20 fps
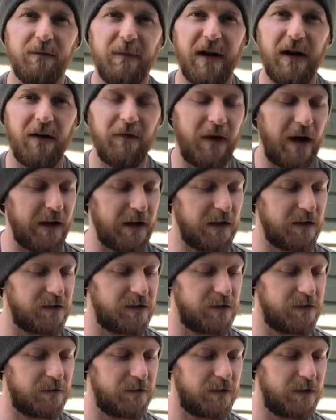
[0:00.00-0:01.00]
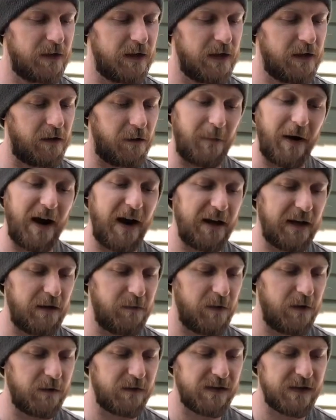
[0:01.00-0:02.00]
pair of hiking shoes, or my hiking
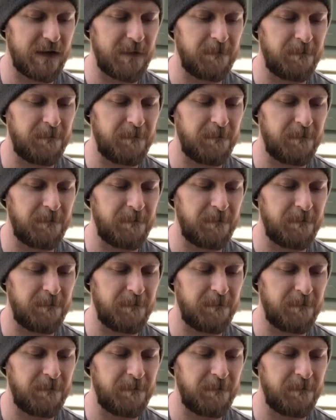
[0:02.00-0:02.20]
boots.